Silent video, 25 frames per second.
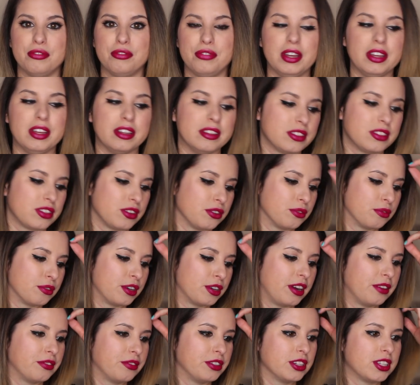offense or
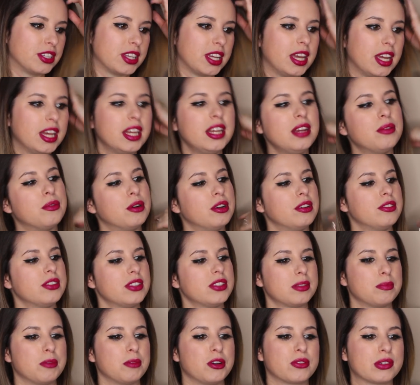whatever to anyone who
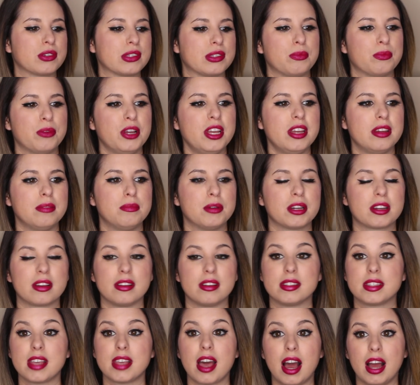smokes weed
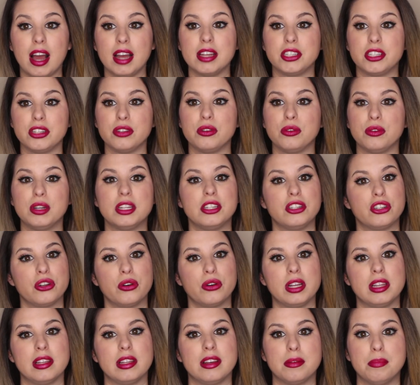because I do
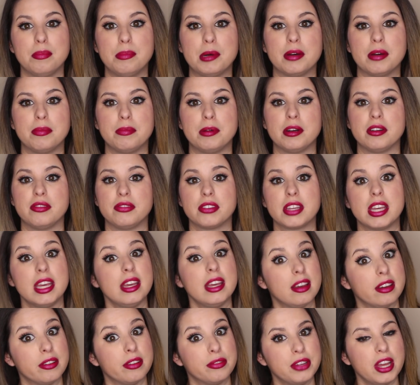enjoy a little puff puff
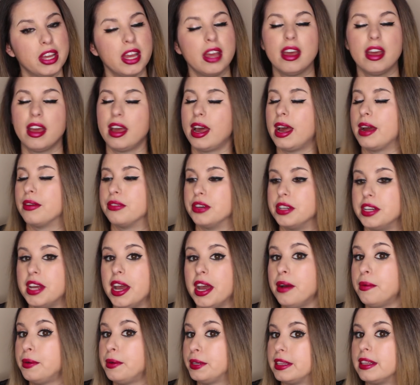give every
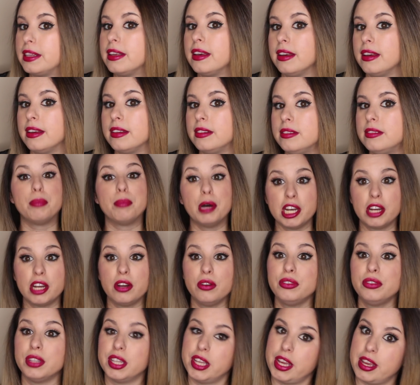now and then, but
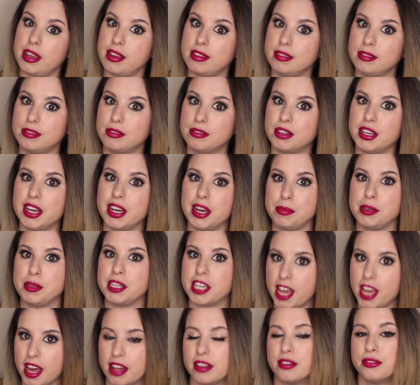only when I'm
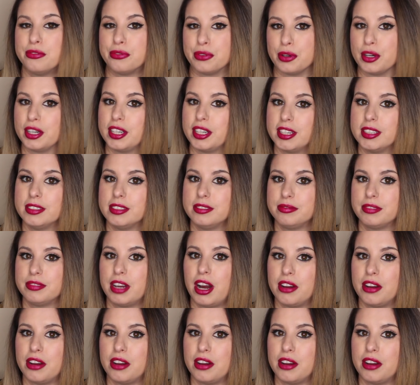in California.